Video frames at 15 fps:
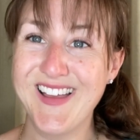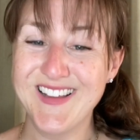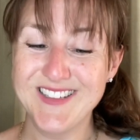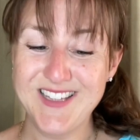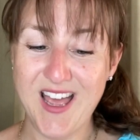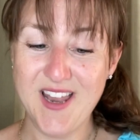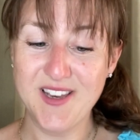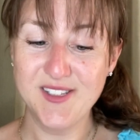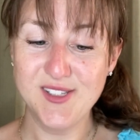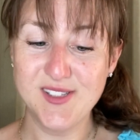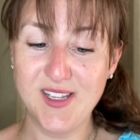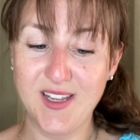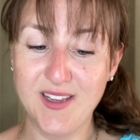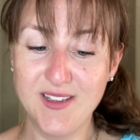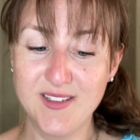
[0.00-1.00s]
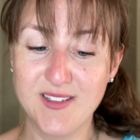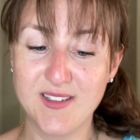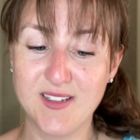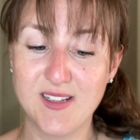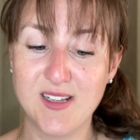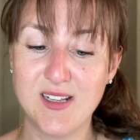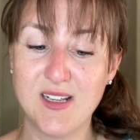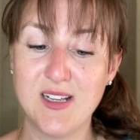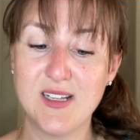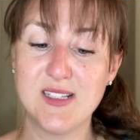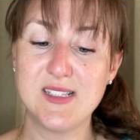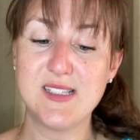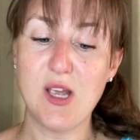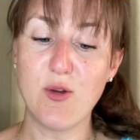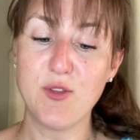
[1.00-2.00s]
Tennessee,
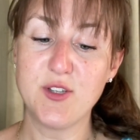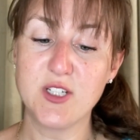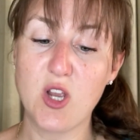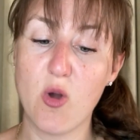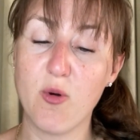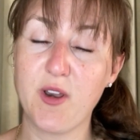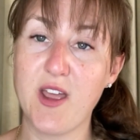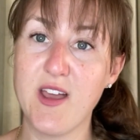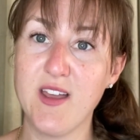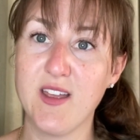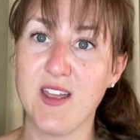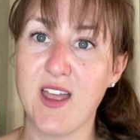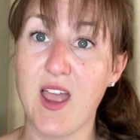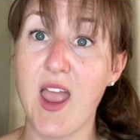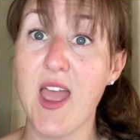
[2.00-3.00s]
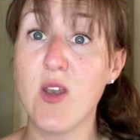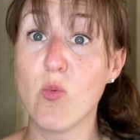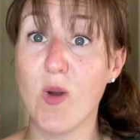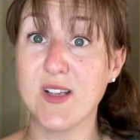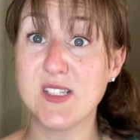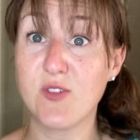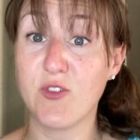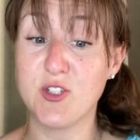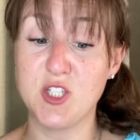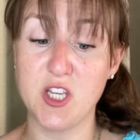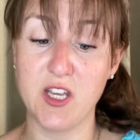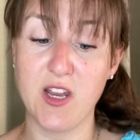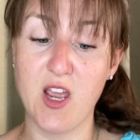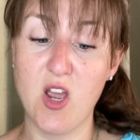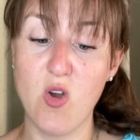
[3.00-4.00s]
South Dakota, and West
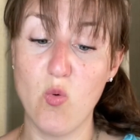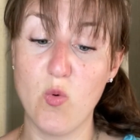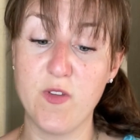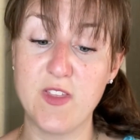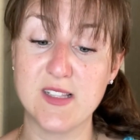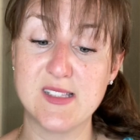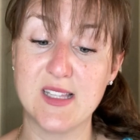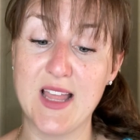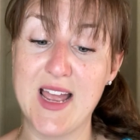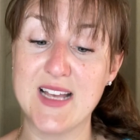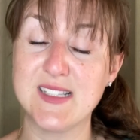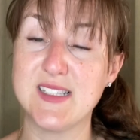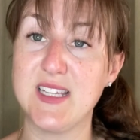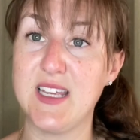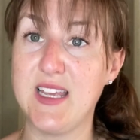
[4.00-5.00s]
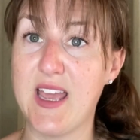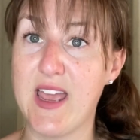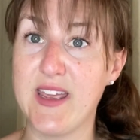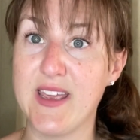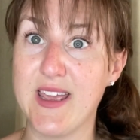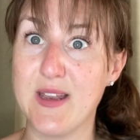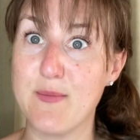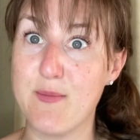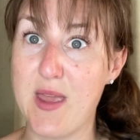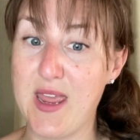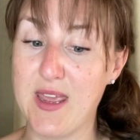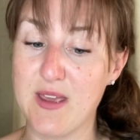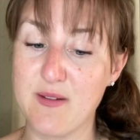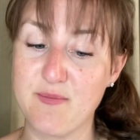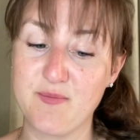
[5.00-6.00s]
Virginia with its last EA in
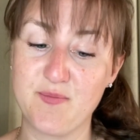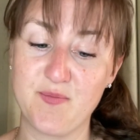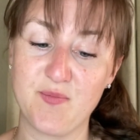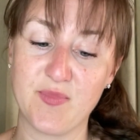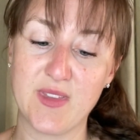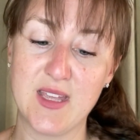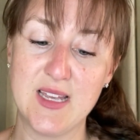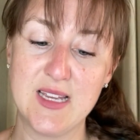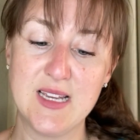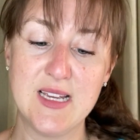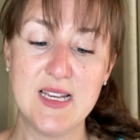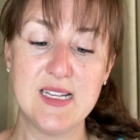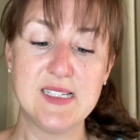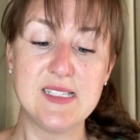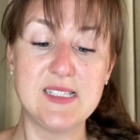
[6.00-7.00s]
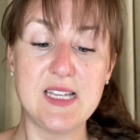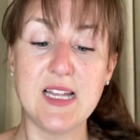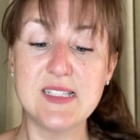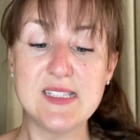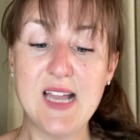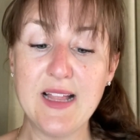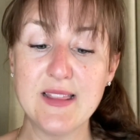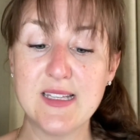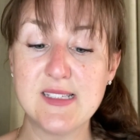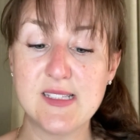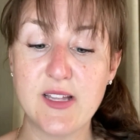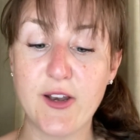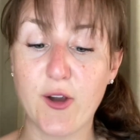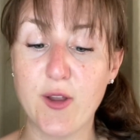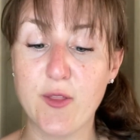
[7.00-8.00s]
May. States not
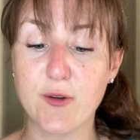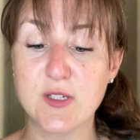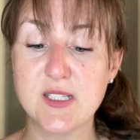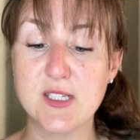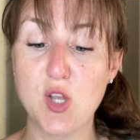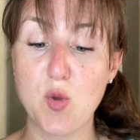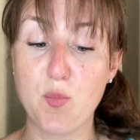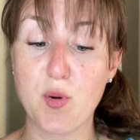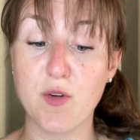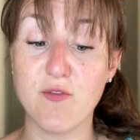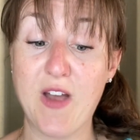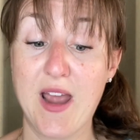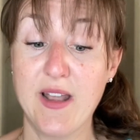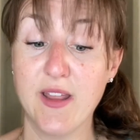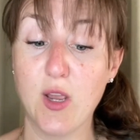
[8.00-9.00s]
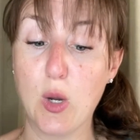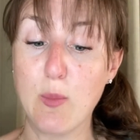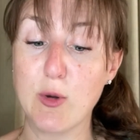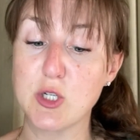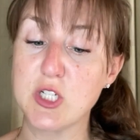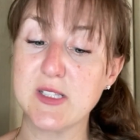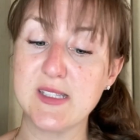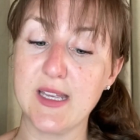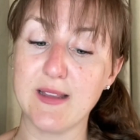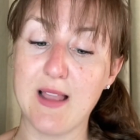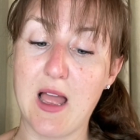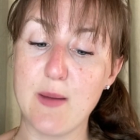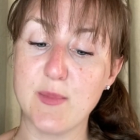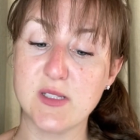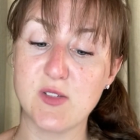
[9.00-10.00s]
listed are either still providing emergency
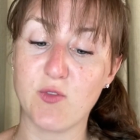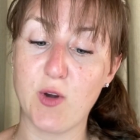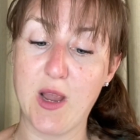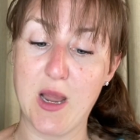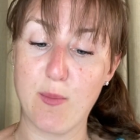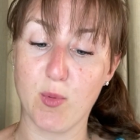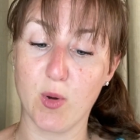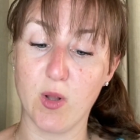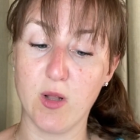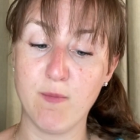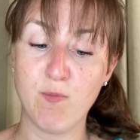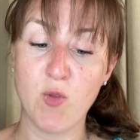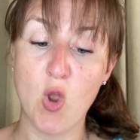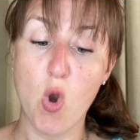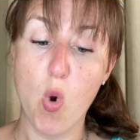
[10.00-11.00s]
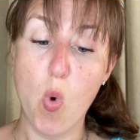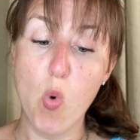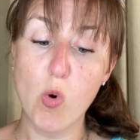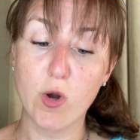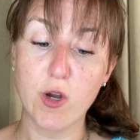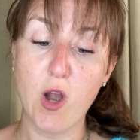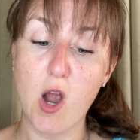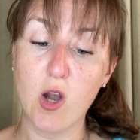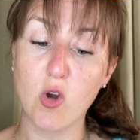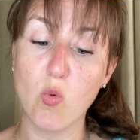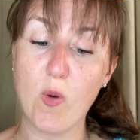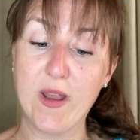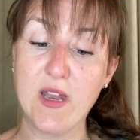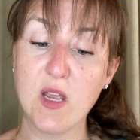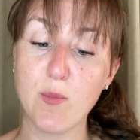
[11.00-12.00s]
allotments for April or are
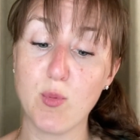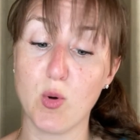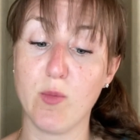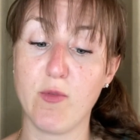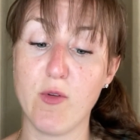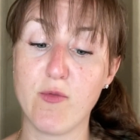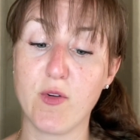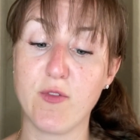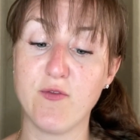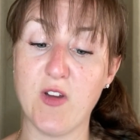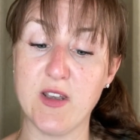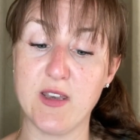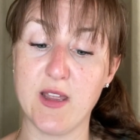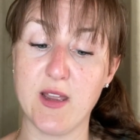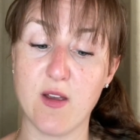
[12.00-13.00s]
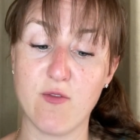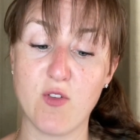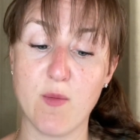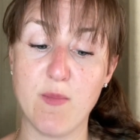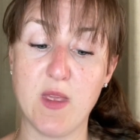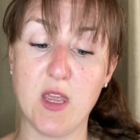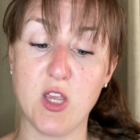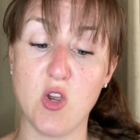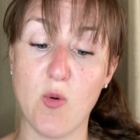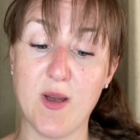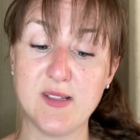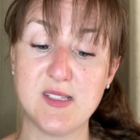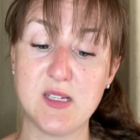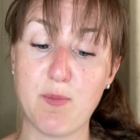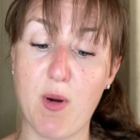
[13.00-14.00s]
awaiting approval for funding from the
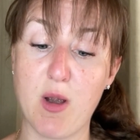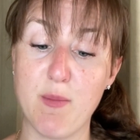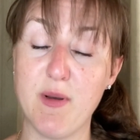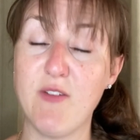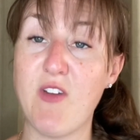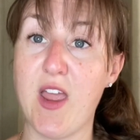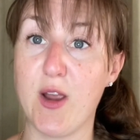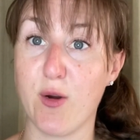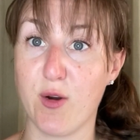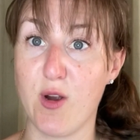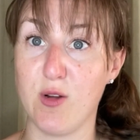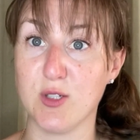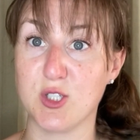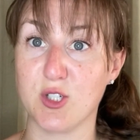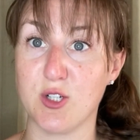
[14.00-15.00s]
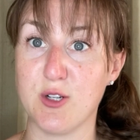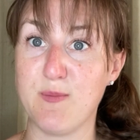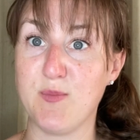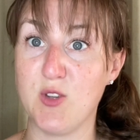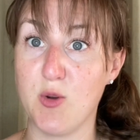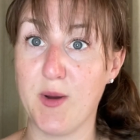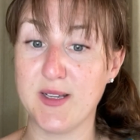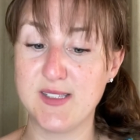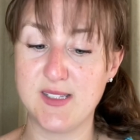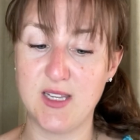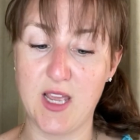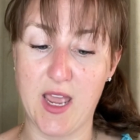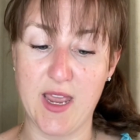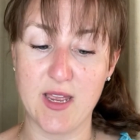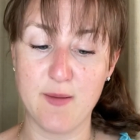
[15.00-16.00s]
U.S. Department of Agriculture,
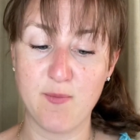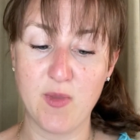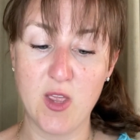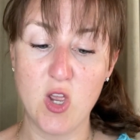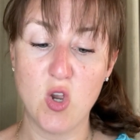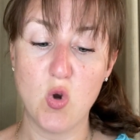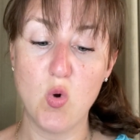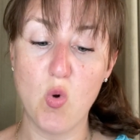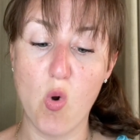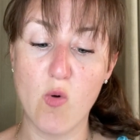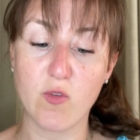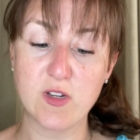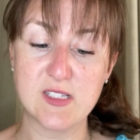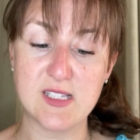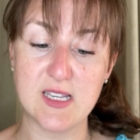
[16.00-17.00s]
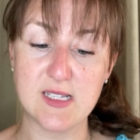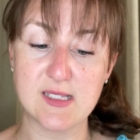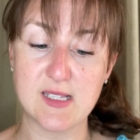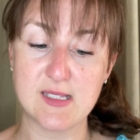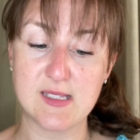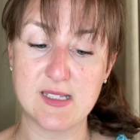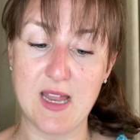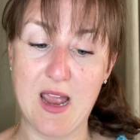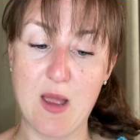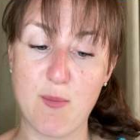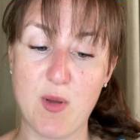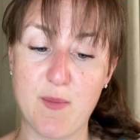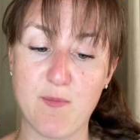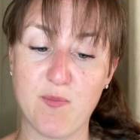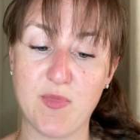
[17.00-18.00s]
USDA, who oversees
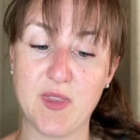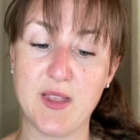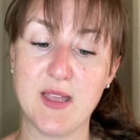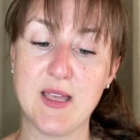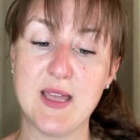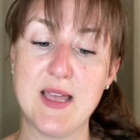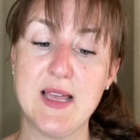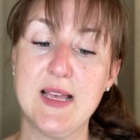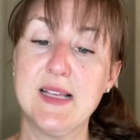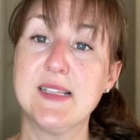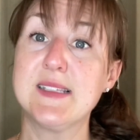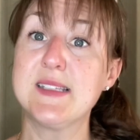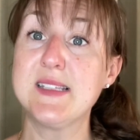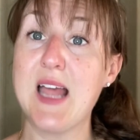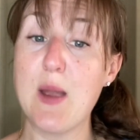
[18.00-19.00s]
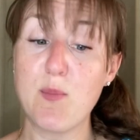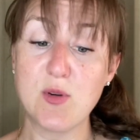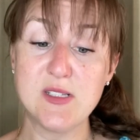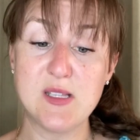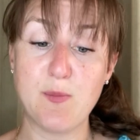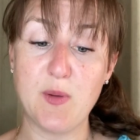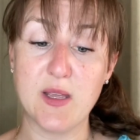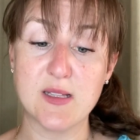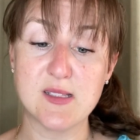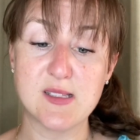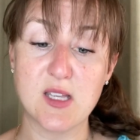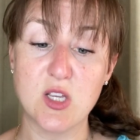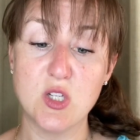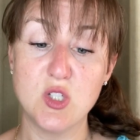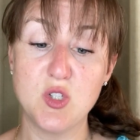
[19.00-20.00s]
SNAP. SNAP
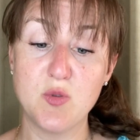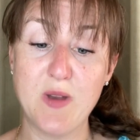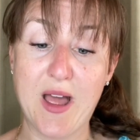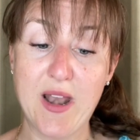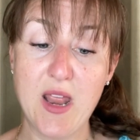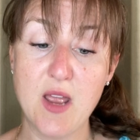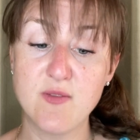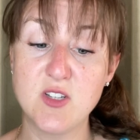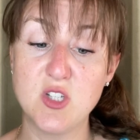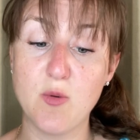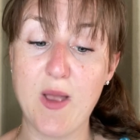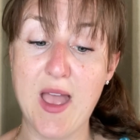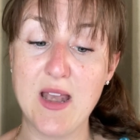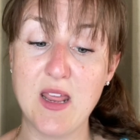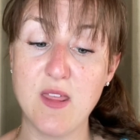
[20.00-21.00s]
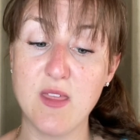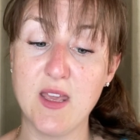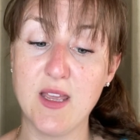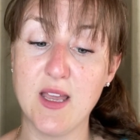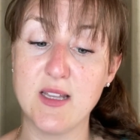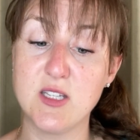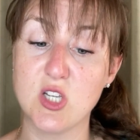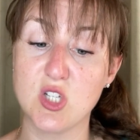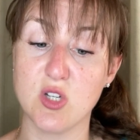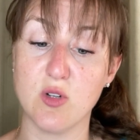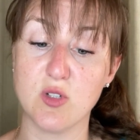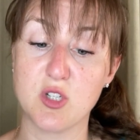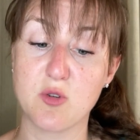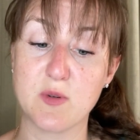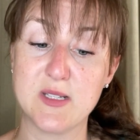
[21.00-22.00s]
recipients do not have to do anything
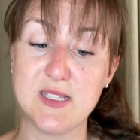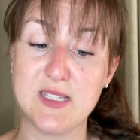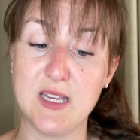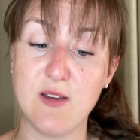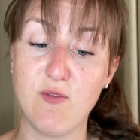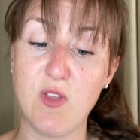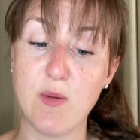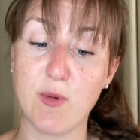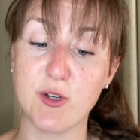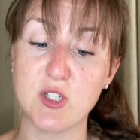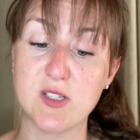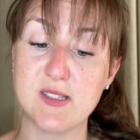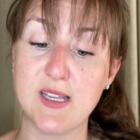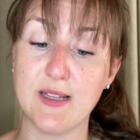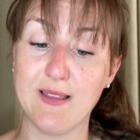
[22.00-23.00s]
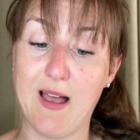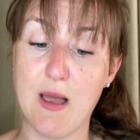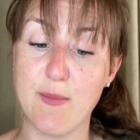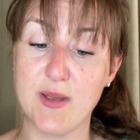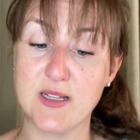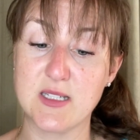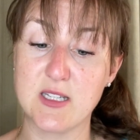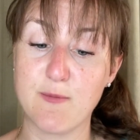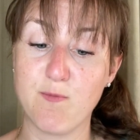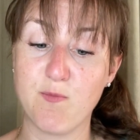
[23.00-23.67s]
additional to receive the emergency allotment.